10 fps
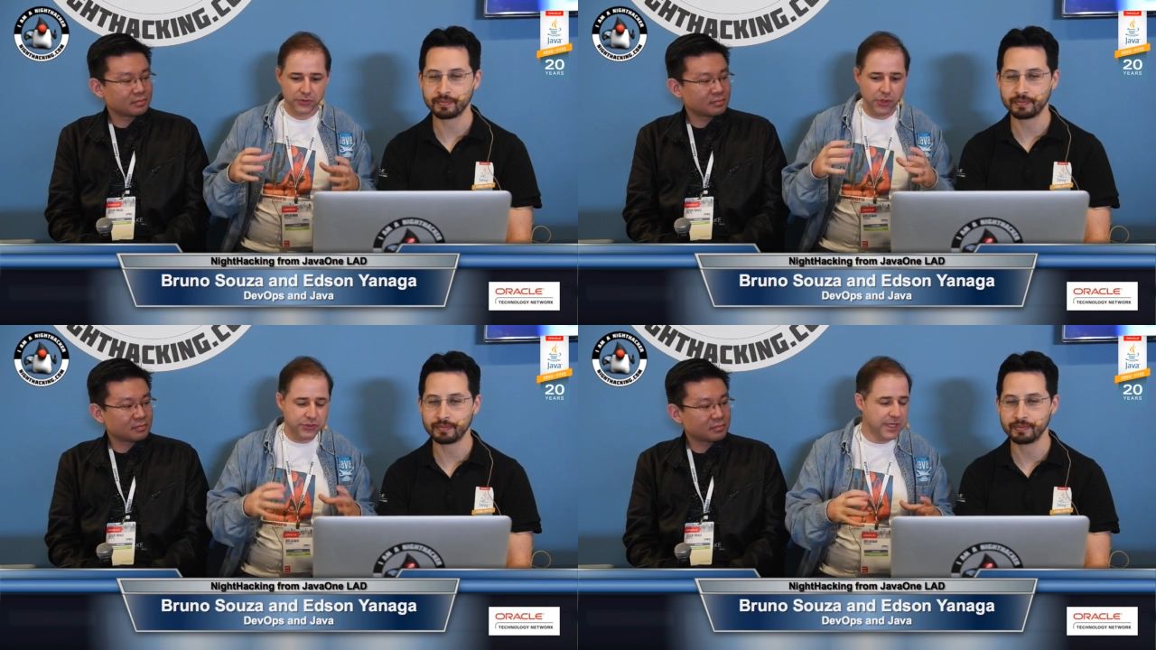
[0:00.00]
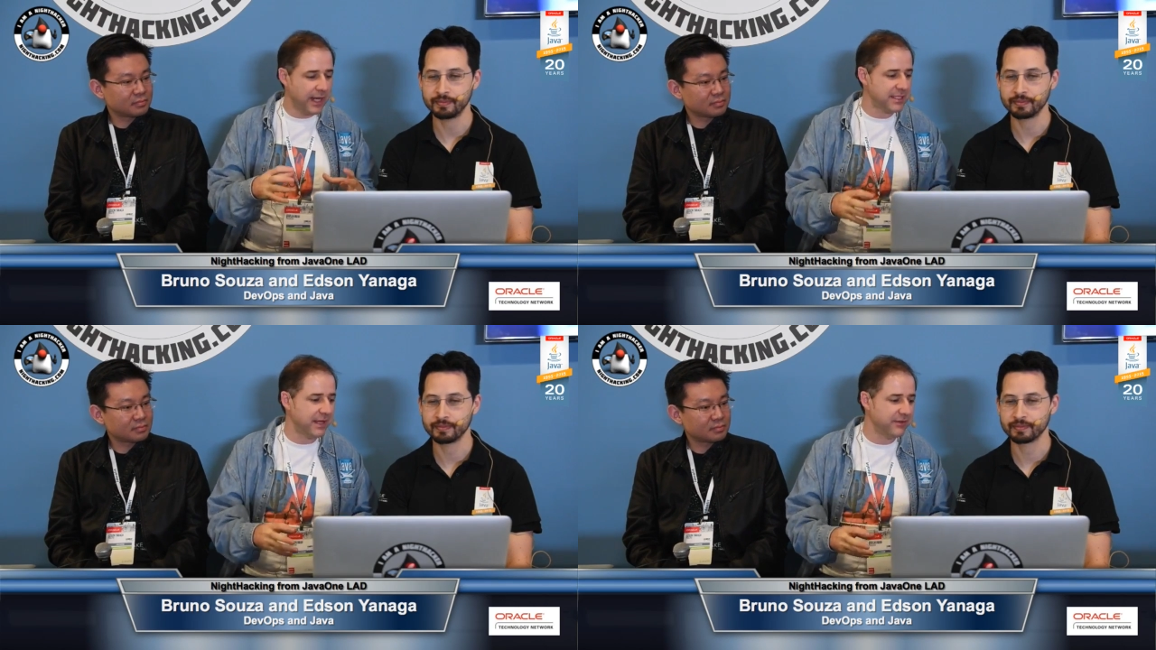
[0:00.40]
Speaker 1: those
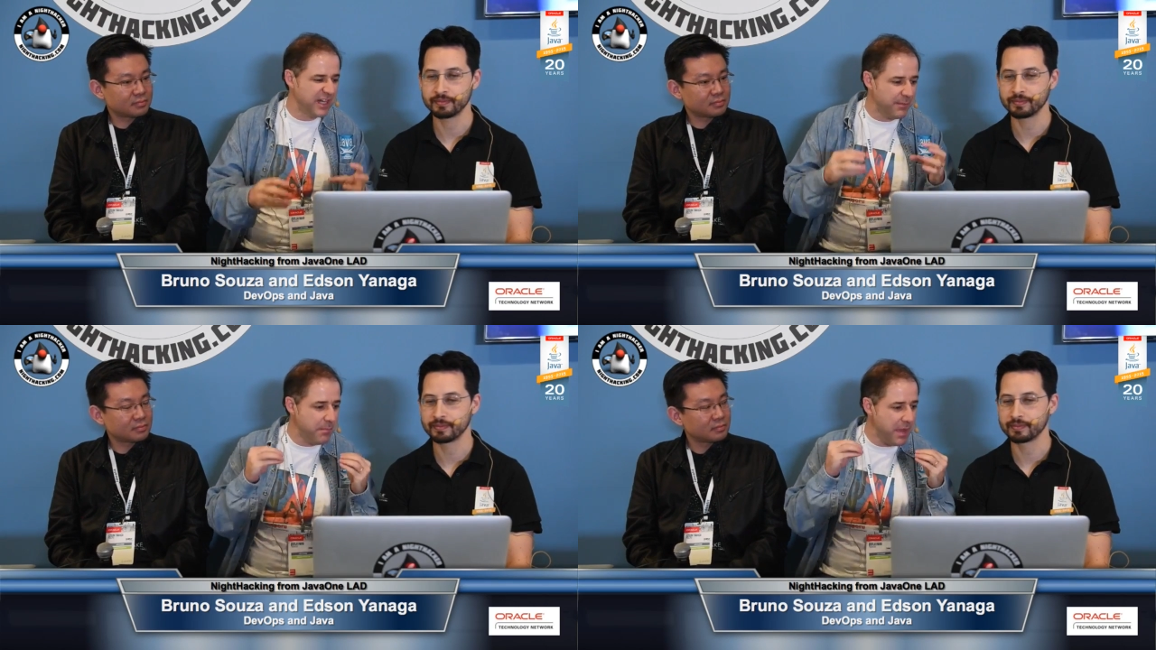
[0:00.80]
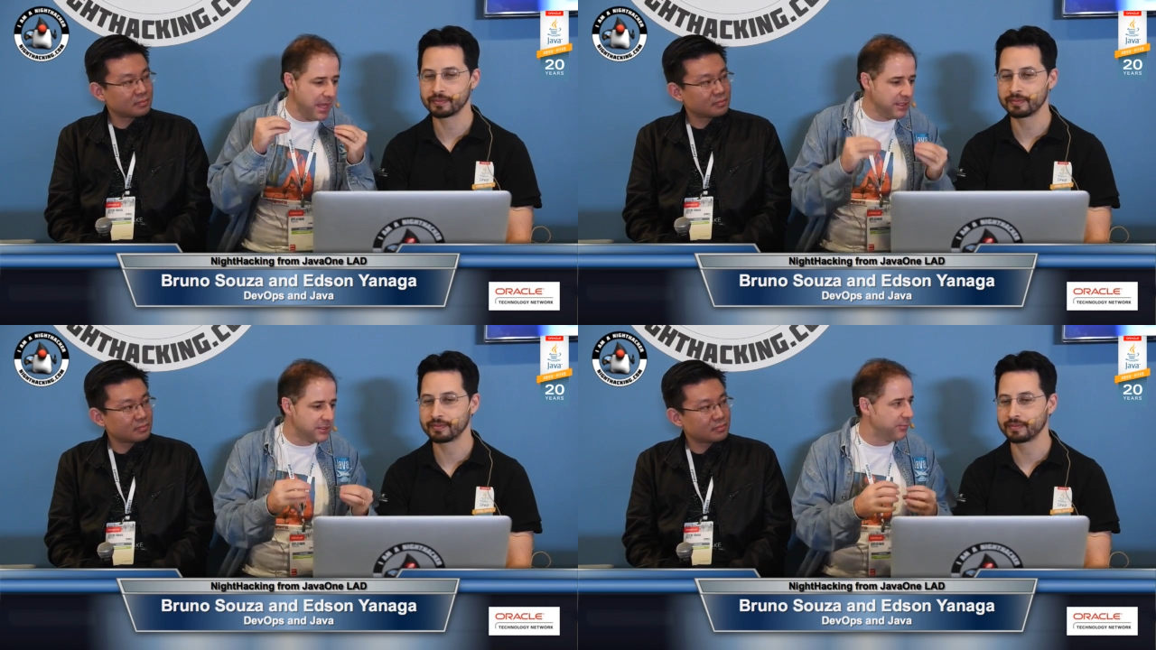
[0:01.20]
guys had an
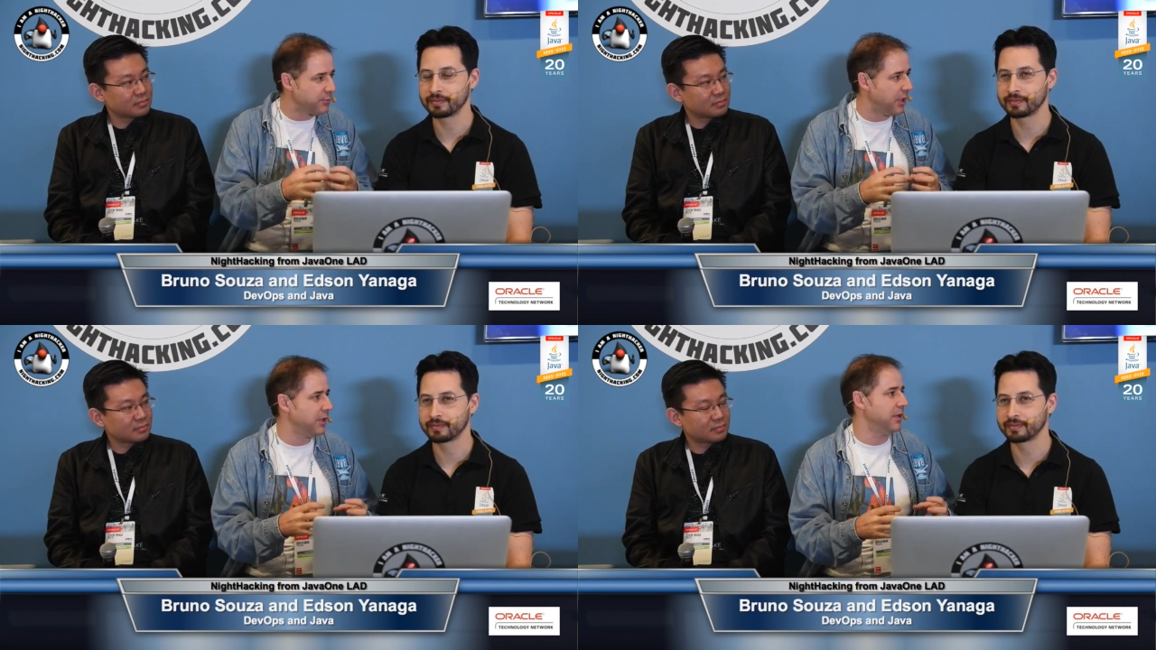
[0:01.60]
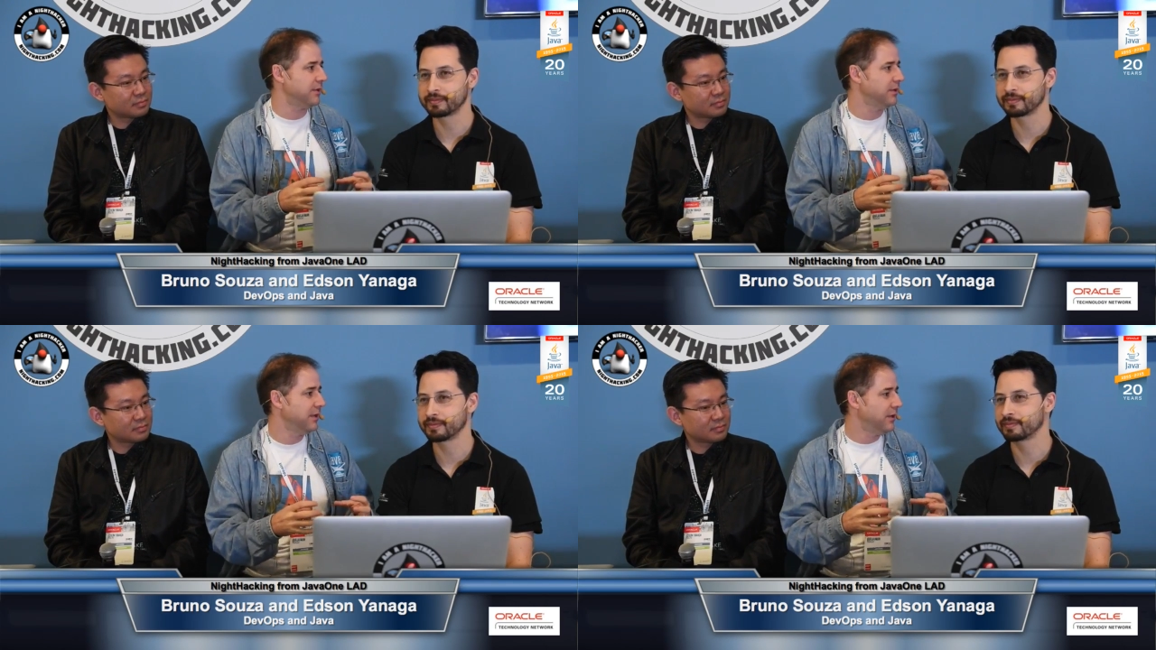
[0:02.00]
amazing
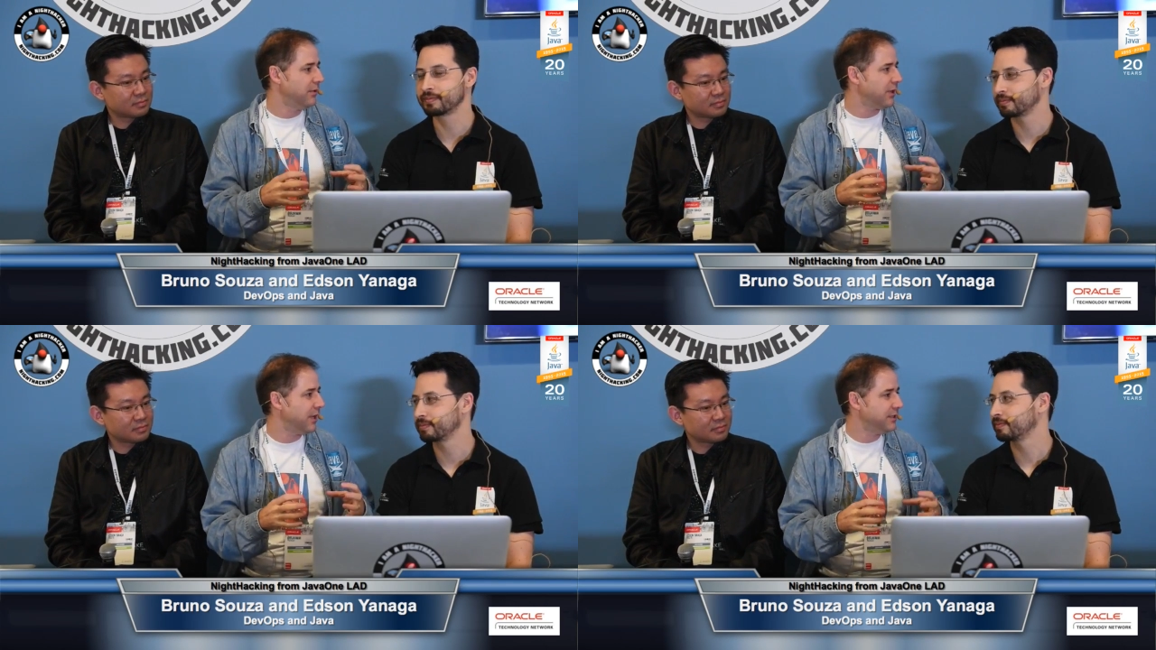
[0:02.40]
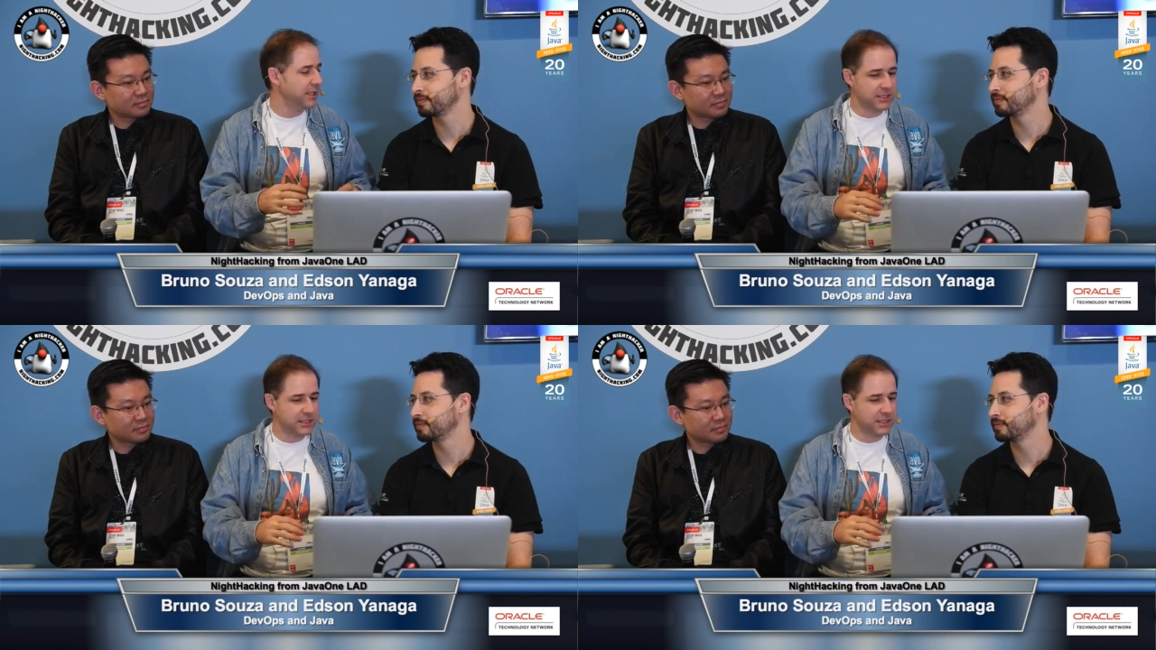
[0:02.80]
product, right?